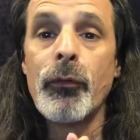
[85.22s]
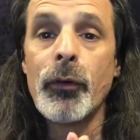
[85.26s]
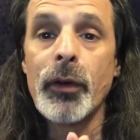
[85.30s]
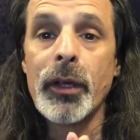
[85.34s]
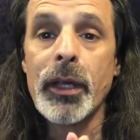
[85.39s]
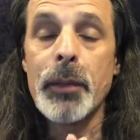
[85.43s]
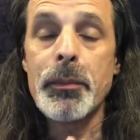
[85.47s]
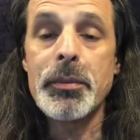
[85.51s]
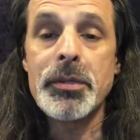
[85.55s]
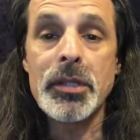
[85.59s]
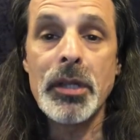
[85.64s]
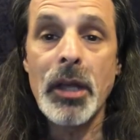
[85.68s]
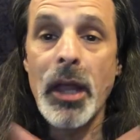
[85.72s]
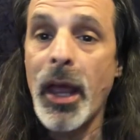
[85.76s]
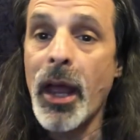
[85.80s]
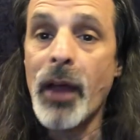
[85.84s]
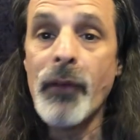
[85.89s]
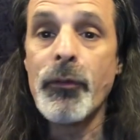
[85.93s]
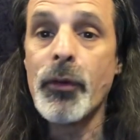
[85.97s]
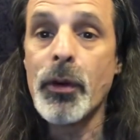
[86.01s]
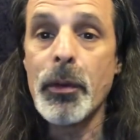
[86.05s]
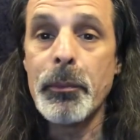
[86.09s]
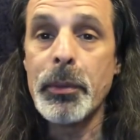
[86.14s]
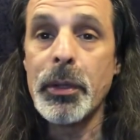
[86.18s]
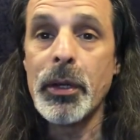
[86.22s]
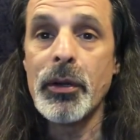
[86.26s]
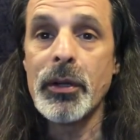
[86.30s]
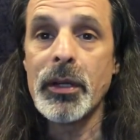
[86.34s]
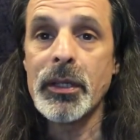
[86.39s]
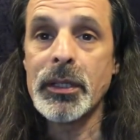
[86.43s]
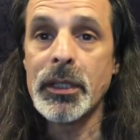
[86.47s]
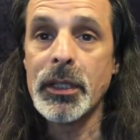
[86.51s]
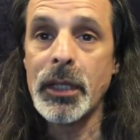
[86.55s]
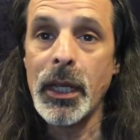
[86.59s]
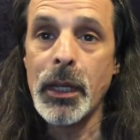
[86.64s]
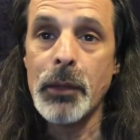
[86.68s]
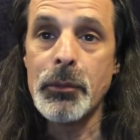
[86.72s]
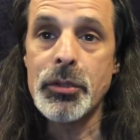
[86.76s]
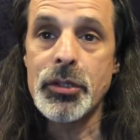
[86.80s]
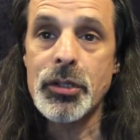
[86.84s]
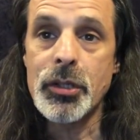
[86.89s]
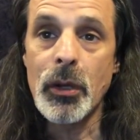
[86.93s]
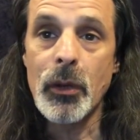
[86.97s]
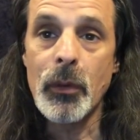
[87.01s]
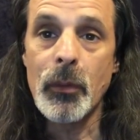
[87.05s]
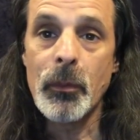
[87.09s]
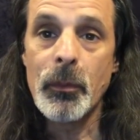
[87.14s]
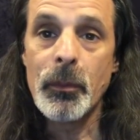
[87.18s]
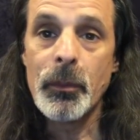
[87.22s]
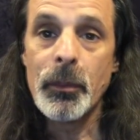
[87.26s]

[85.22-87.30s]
for Gibson ever appeared at the NAMM show.